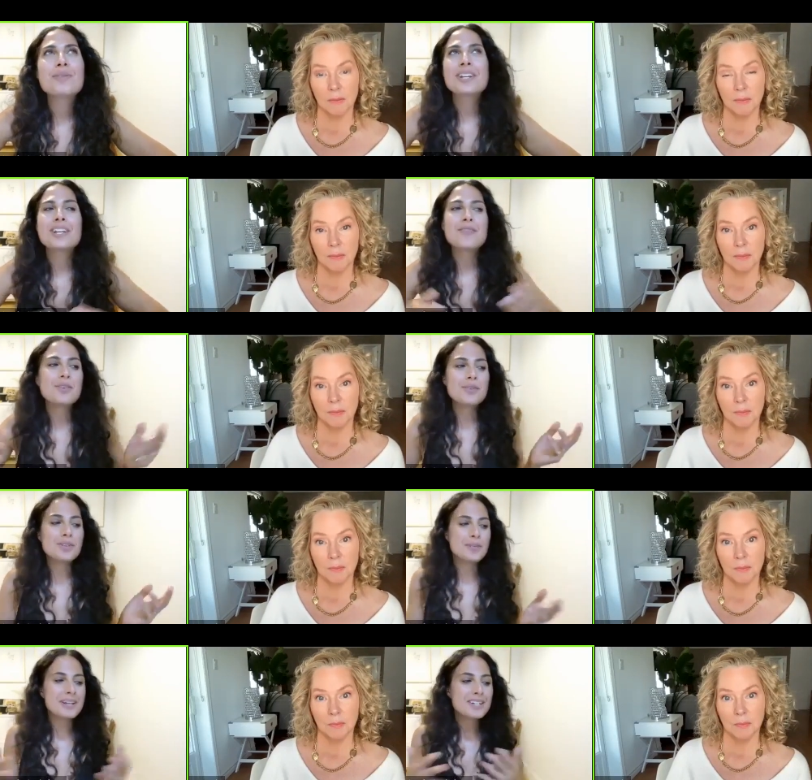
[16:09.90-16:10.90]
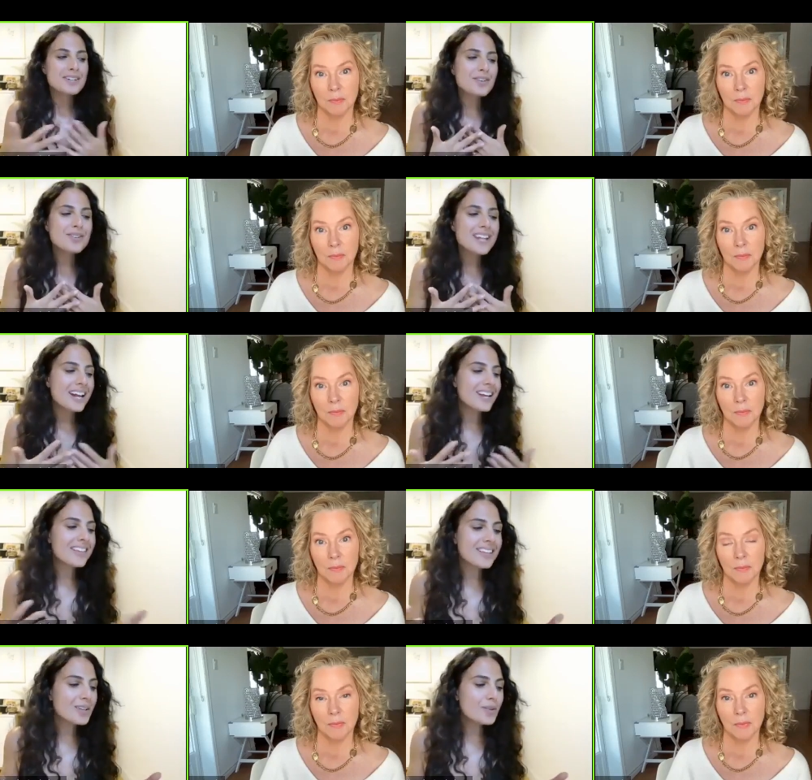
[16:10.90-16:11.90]
Speaker 1: want to give you the space. If there's
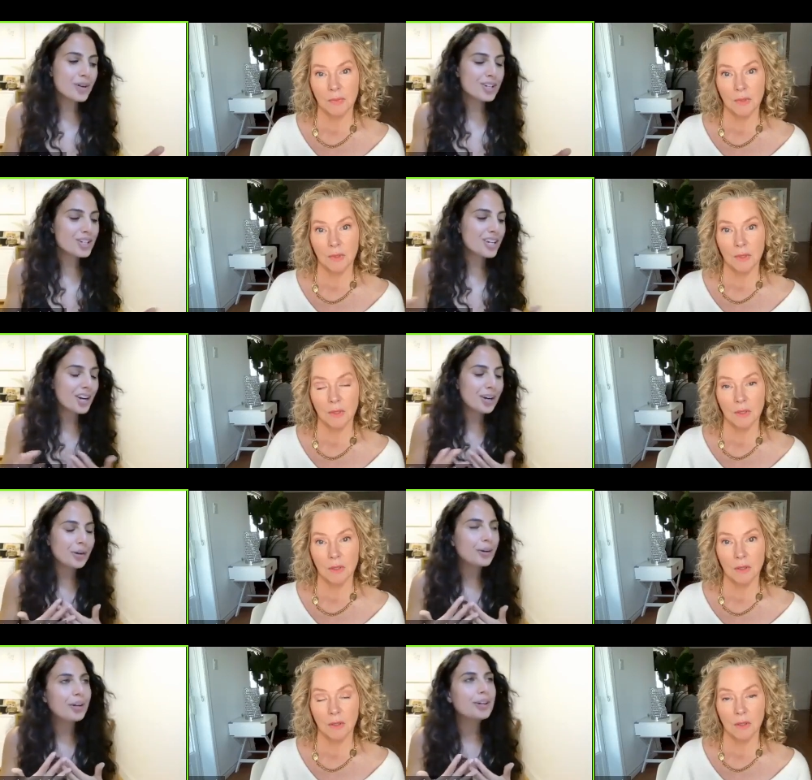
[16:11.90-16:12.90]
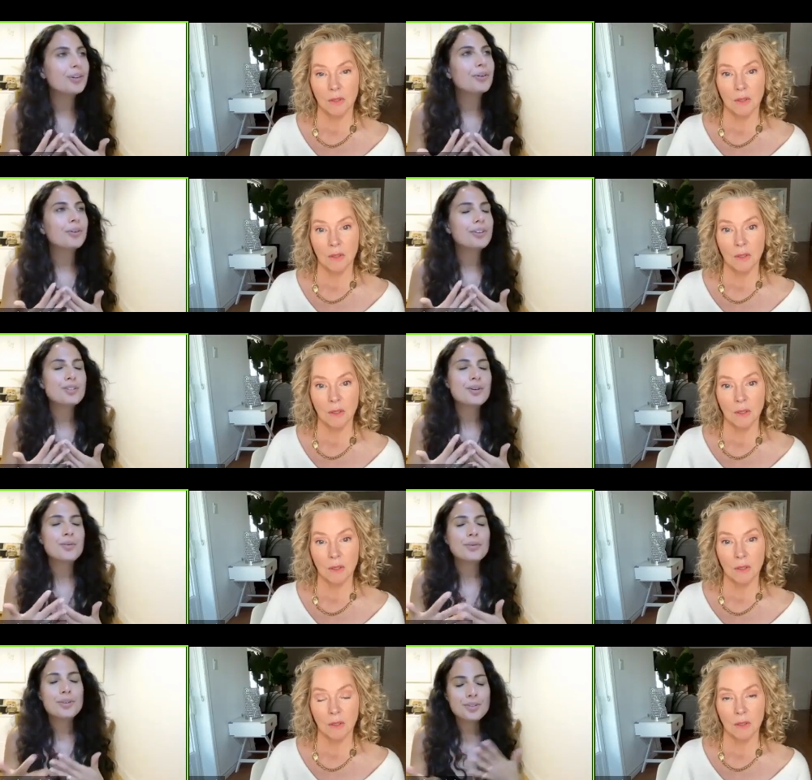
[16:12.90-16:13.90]
anything you want to share or, you know, so
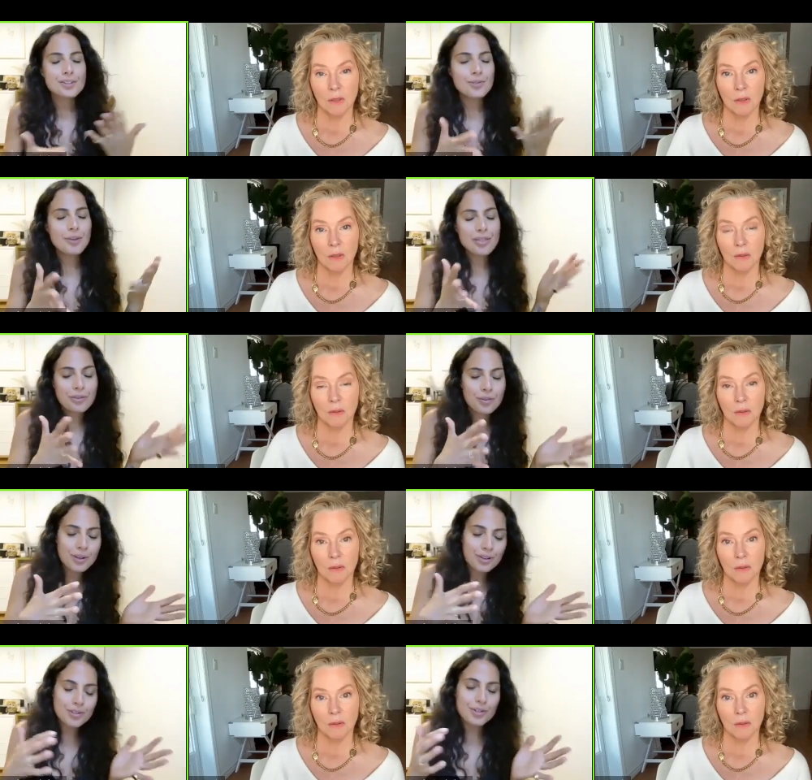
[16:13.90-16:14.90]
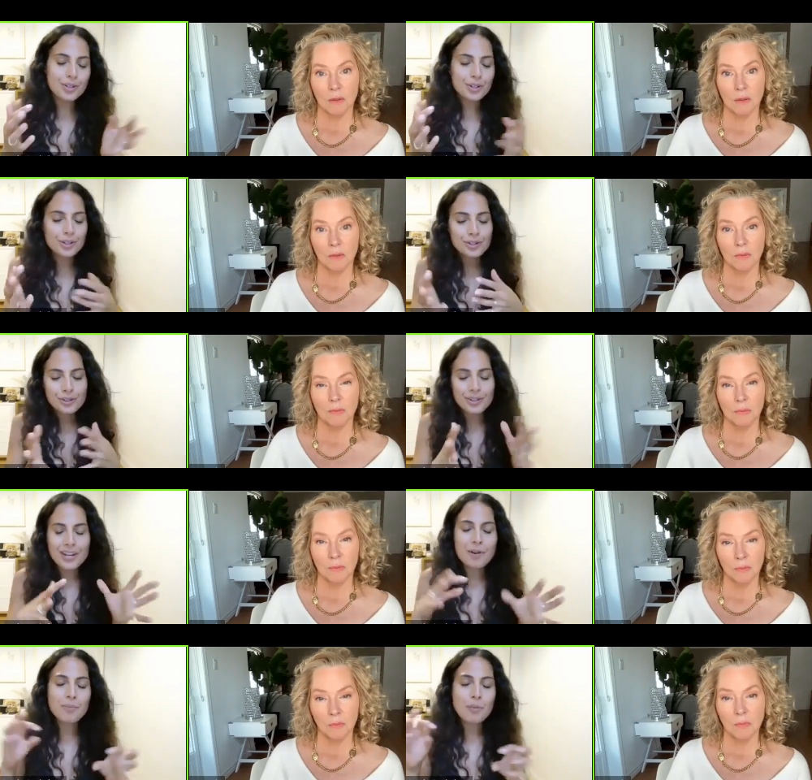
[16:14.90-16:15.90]
you, you went through Inner Circle, you're now
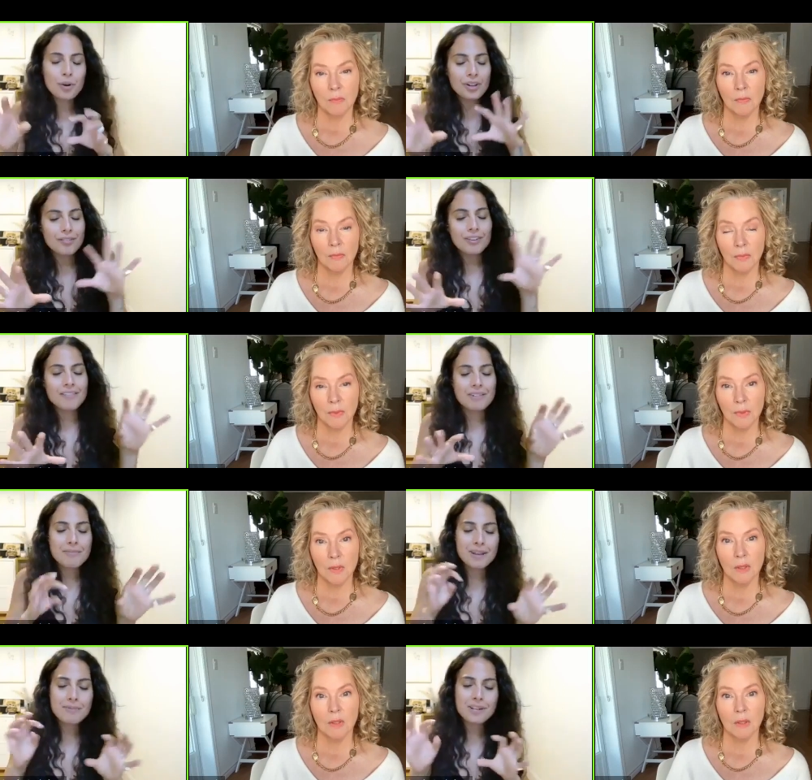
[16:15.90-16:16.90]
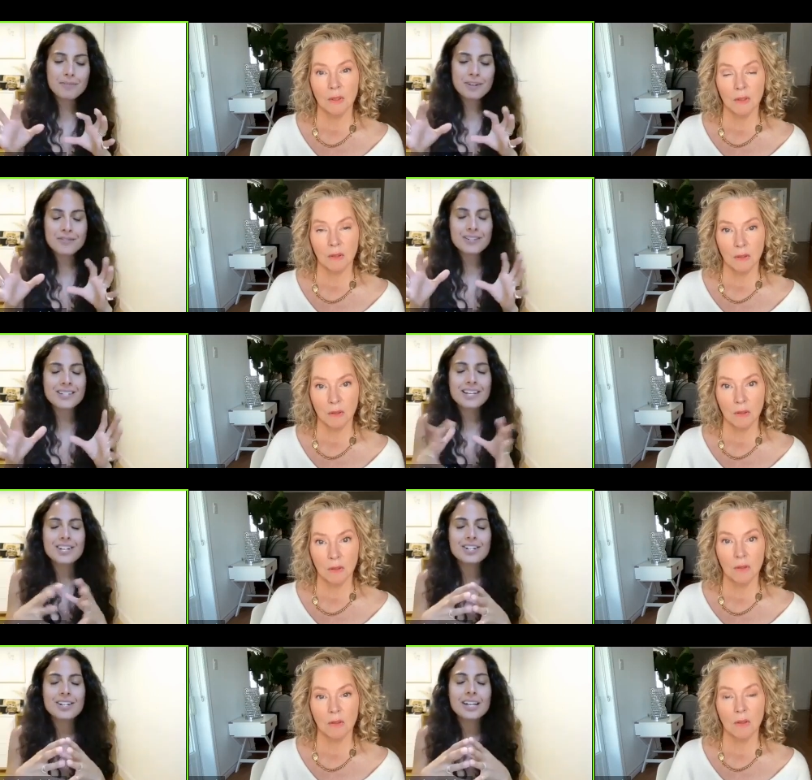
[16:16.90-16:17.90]
in Portal of Love and Men Money
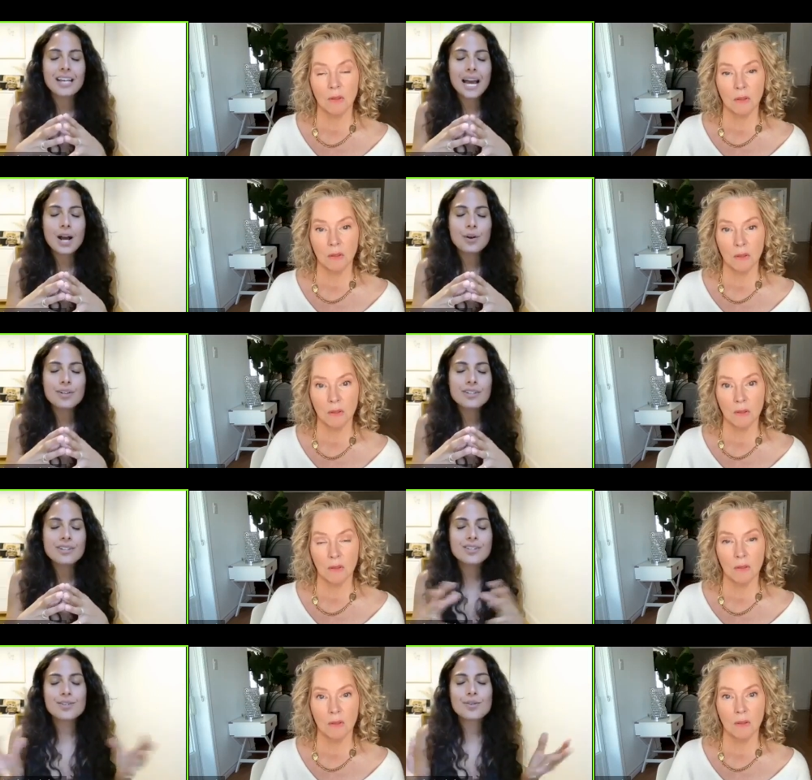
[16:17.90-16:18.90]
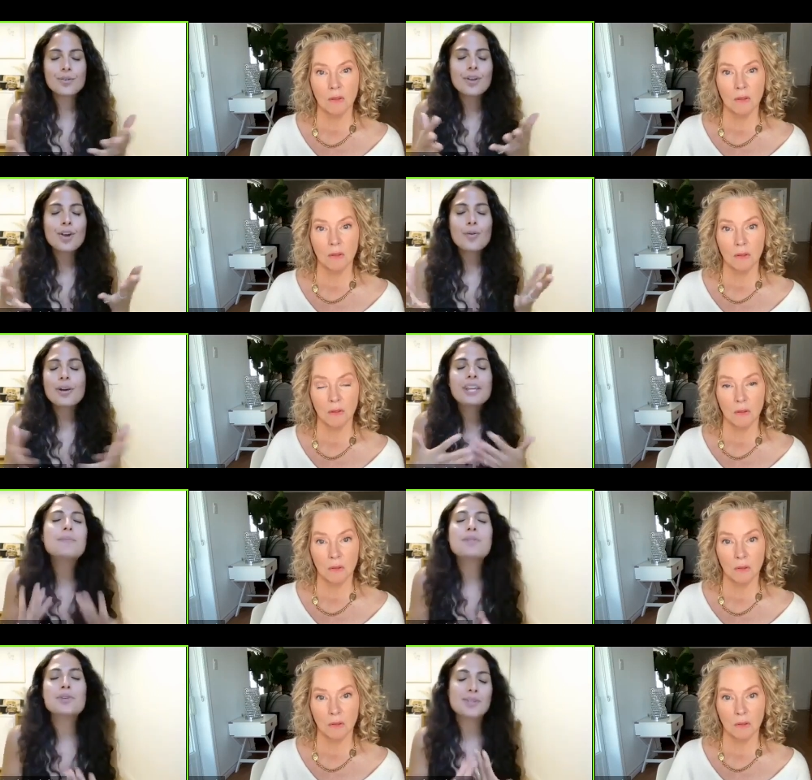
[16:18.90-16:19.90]
Manifestation. Like, how does this, what keeps
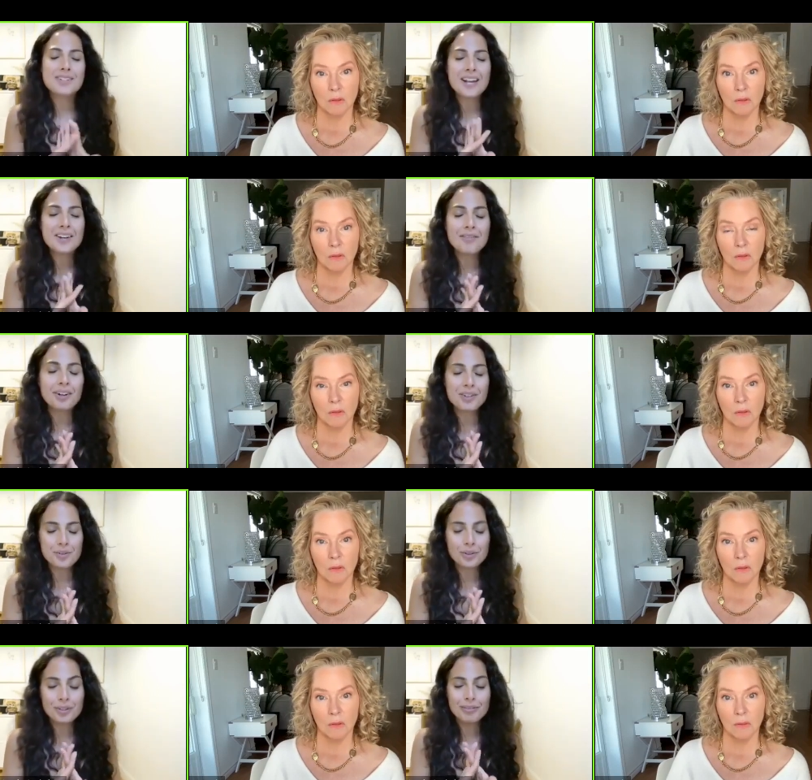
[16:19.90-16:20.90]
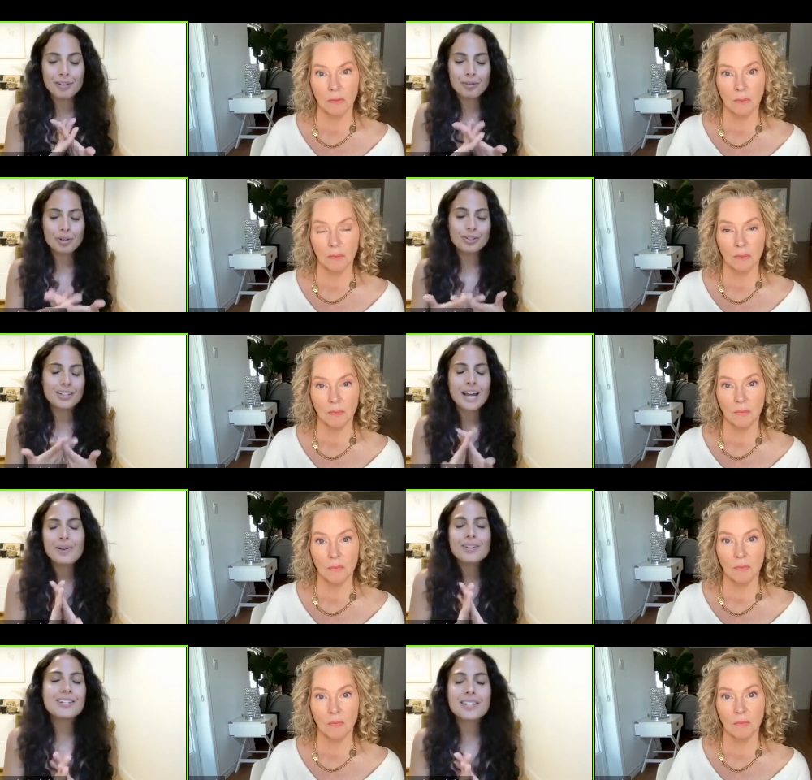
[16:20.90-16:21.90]
you inside of our School of Love world and how
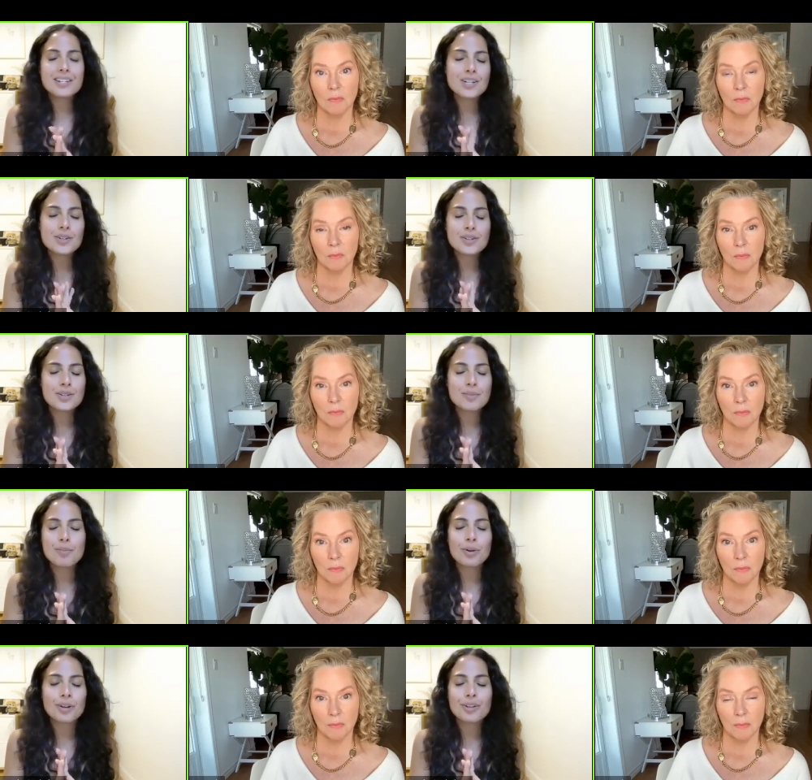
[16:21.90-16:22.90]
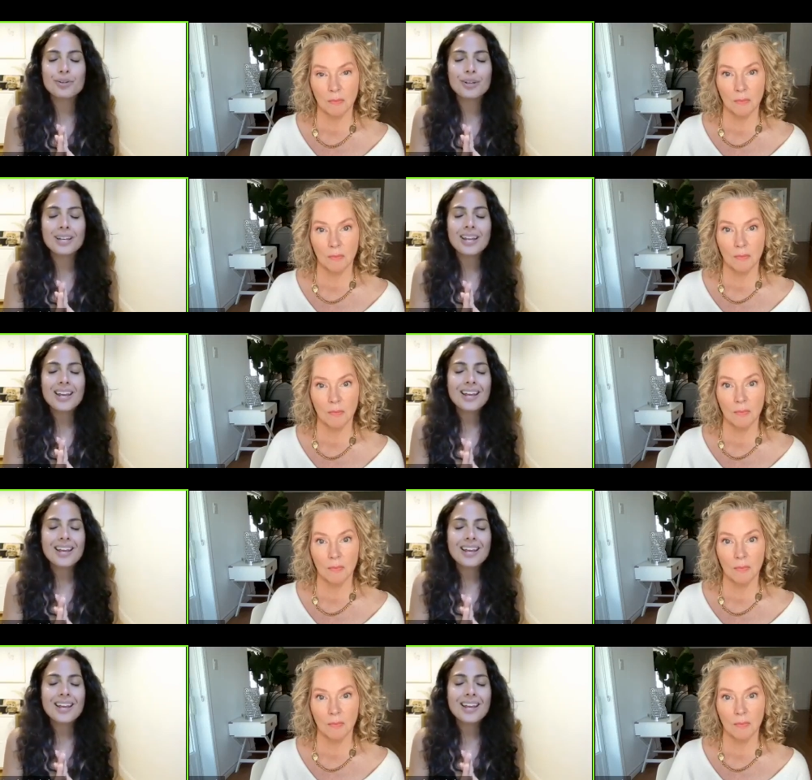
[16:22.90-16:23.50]
does it continue to support you? And